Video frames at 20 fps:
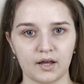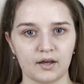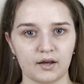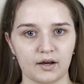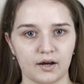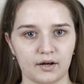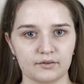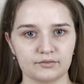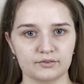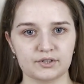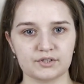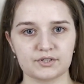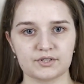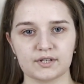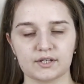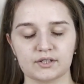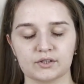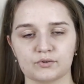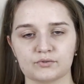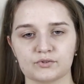After the
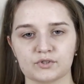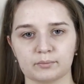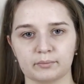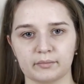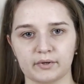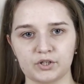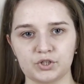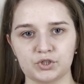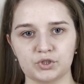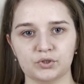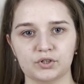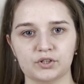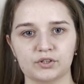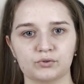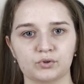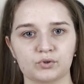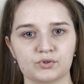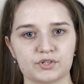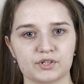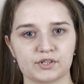end of the match, you can
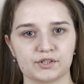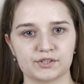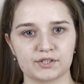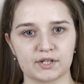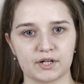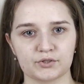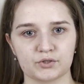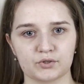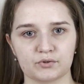view the results